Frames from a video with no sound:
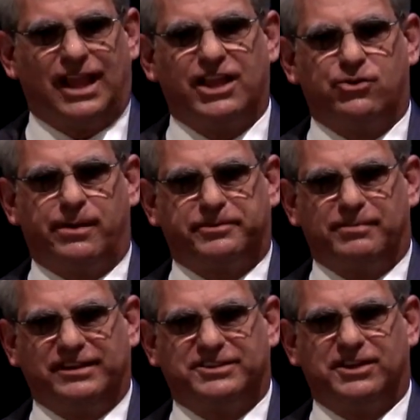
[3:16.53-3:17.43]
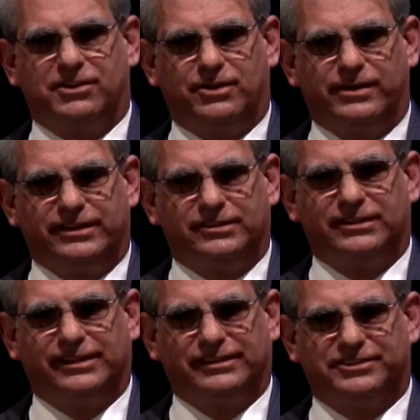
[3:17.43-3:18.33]
I gripped my steering wheel
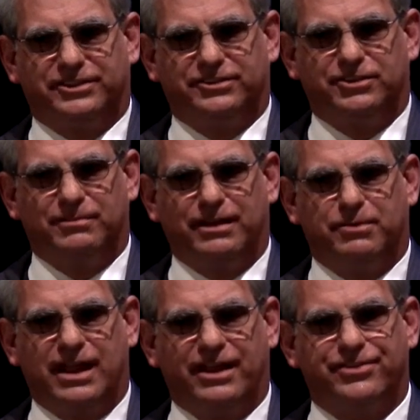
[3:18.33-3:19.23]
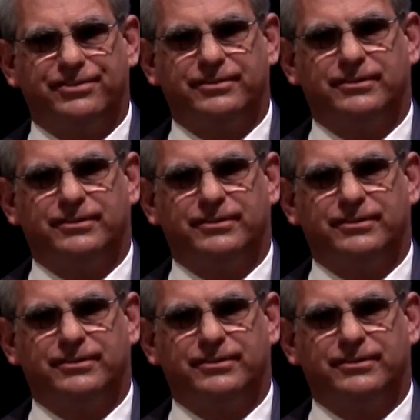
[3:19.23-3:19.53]
and listened to my breath.